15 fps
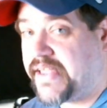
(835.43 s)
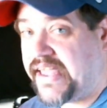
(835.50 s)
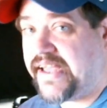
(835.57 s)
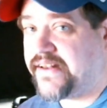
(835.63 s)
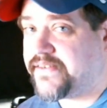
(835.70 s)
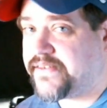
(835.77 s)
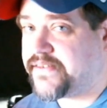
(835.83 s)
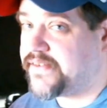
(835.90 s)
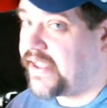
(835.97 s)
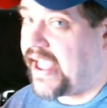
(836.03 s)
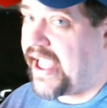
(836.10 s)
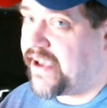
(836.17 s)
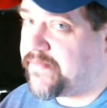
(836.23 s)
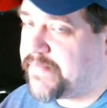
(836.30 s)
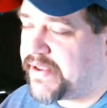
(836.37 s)
kits
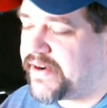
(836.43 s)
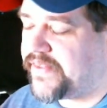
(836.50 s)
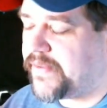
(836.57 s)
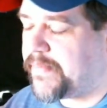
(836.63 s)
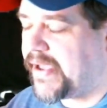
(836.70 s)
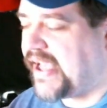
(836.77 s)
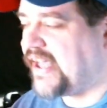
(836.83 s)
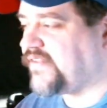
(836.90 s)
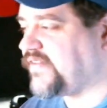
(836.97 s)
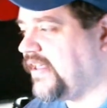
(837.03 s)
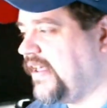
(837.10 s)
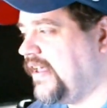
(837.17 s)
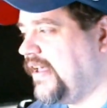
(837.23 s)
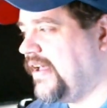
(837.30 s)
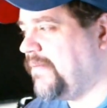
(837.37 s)
have been in the past,
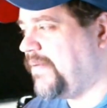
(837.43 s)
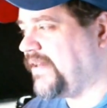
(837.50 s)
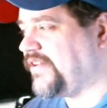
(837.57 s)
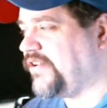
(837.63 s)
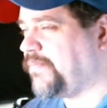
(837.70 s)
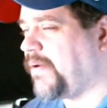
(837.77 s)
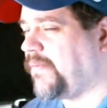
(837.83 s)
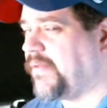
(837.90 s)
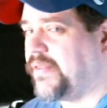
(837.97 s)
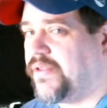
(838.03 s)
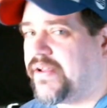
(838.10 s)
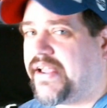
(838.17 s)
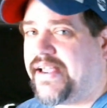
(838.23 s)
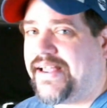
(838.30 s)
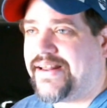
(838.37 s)
but you're probably
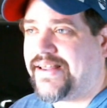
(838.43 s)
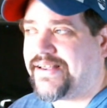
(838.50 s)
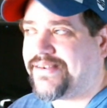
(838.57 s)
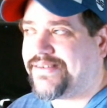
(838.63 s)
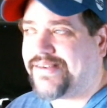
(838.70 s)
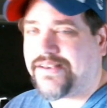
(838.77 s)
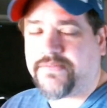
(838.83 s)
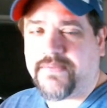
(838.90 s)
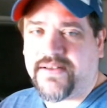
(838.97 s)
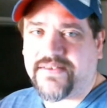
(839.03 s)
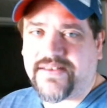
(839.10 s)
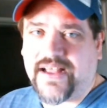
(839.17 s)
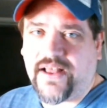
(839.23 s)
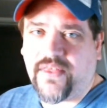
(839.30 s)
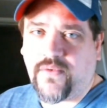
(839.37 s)
looking at like six
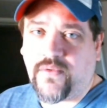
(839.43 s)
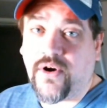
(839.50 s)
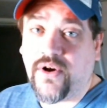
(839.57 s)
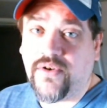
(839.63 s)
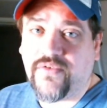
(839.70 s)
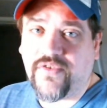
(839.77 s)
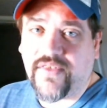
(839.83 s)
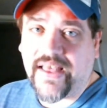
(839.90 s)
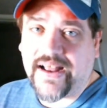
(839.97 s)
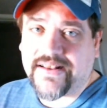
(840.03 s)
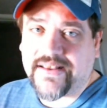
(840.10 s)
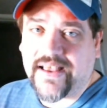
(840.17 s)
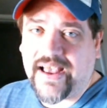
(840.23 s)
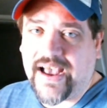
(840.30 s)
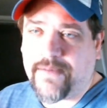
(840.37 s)
months down the road for
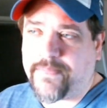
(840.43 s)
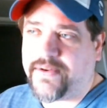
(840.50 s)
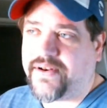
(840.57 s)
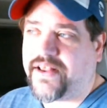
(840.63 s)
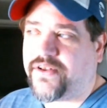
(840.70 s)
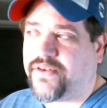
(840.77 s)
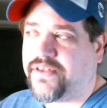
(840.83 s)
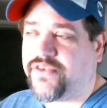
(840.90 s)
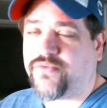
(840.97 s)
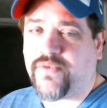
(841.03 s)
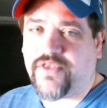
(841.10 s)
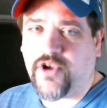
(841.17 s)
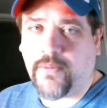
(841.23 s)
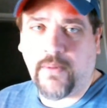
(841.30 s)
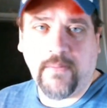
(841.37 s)
that to happen. At least
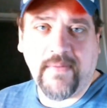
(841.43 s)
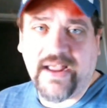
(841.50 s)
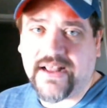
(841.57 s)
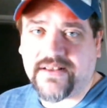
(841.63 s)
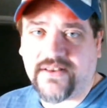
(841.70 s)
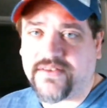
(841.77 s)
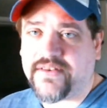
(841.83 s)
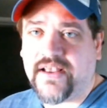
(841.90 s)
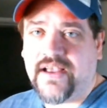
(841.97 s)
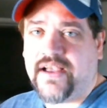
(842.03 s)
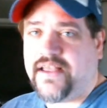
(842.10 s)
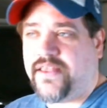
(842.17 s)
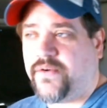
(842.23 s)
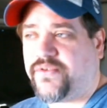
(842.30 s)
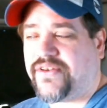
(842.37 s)
with the Opel Mantas,
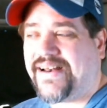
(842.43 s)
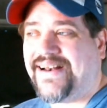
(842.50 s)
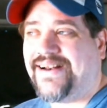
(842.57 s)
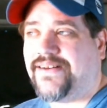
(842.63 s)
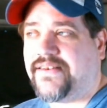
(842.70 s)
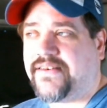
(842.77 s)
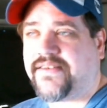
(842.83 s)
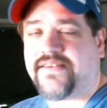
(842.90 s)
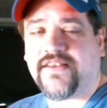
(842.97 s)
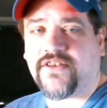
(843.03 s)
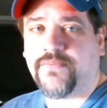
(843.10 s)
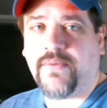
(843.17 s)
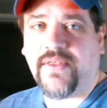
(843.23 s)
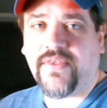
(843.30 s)
there was a nearly six